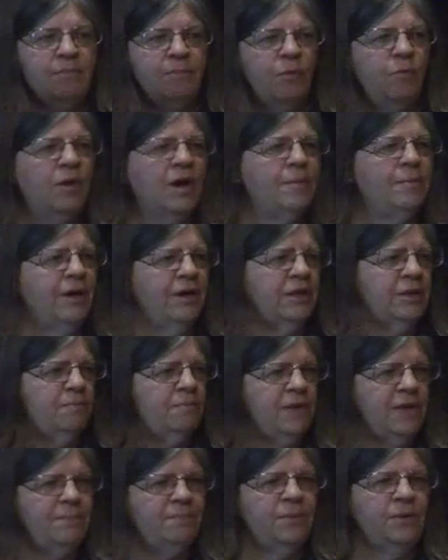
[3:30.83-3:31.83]
But what about
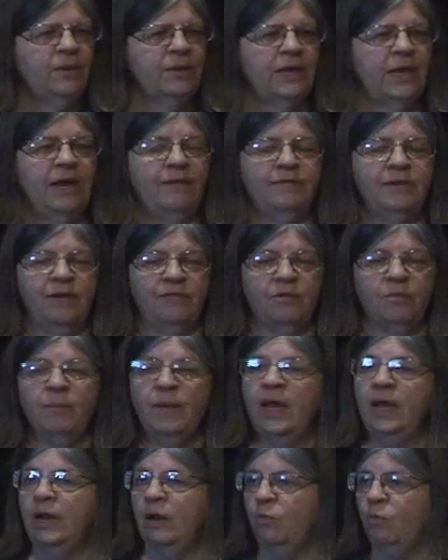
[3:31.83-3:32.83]
the people that I've never
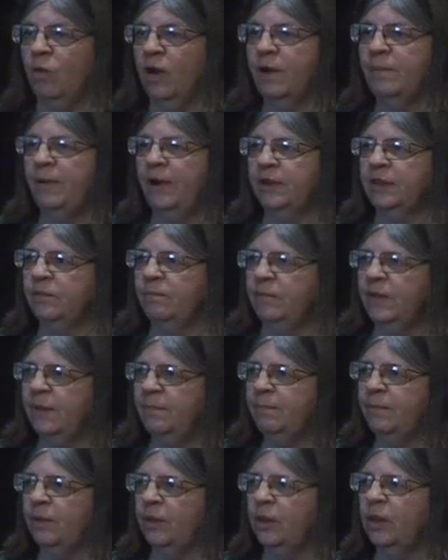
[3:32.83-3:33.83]
met, and what about the
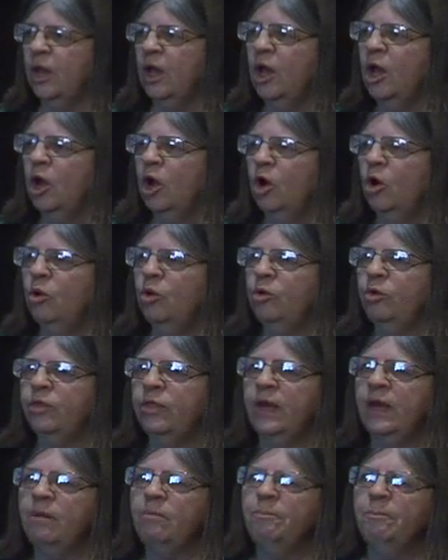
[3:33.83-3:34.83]
people who
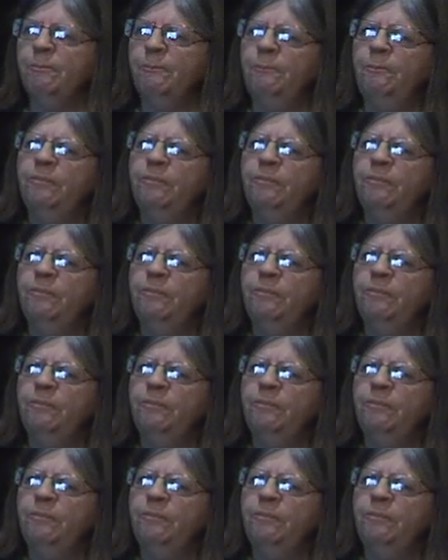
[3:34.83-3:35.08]
think,